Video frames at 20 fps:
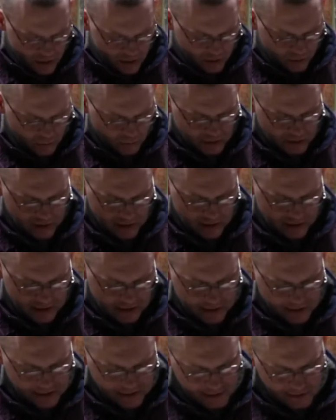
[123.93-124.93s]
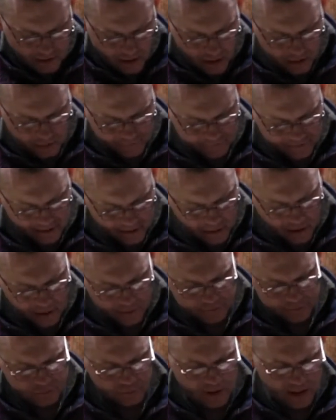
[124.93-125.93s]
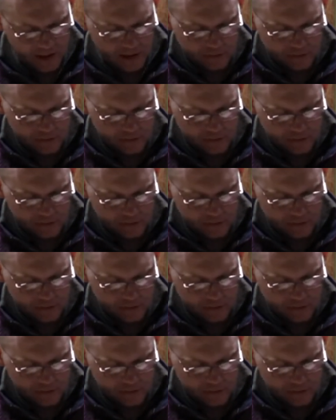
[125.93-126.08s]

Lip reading: You want to kind of clean all of that off as well